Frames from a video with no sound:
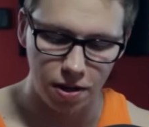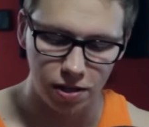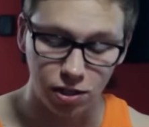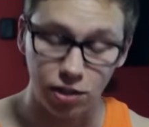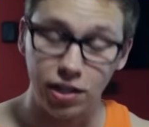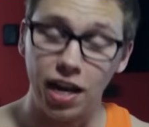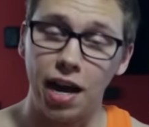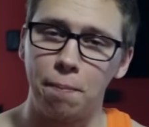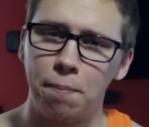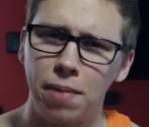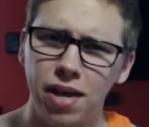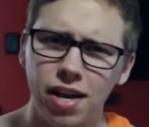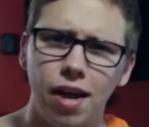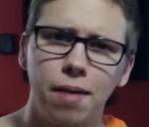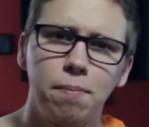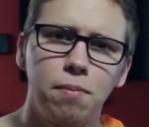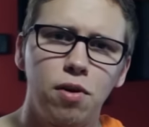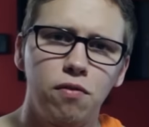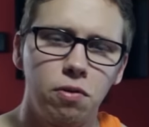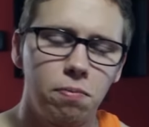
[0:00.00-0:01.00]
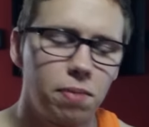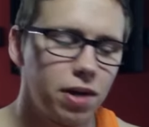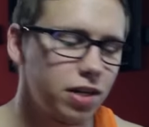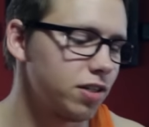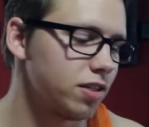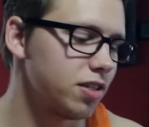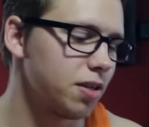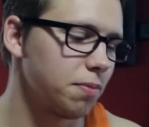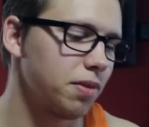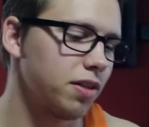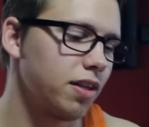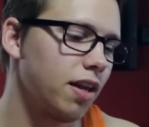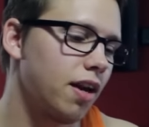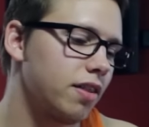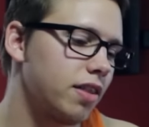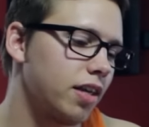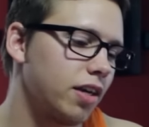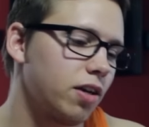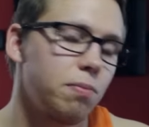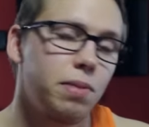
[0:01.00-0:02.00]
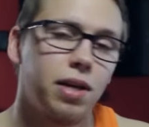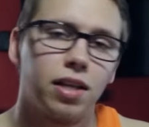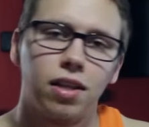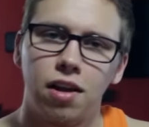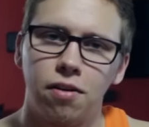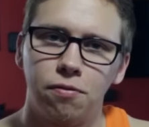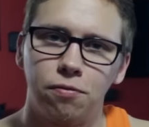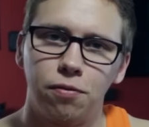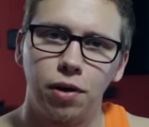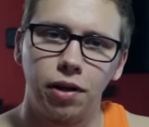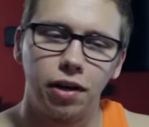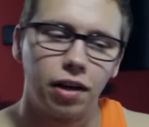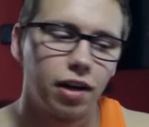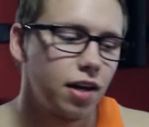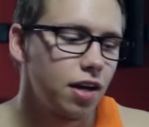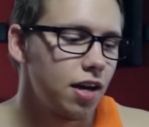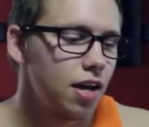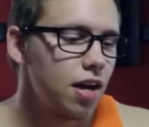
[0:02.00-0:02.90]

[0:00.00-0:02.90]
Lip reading: So yeah, Midnight Movie Pitch is something that I think could be a lot of fun.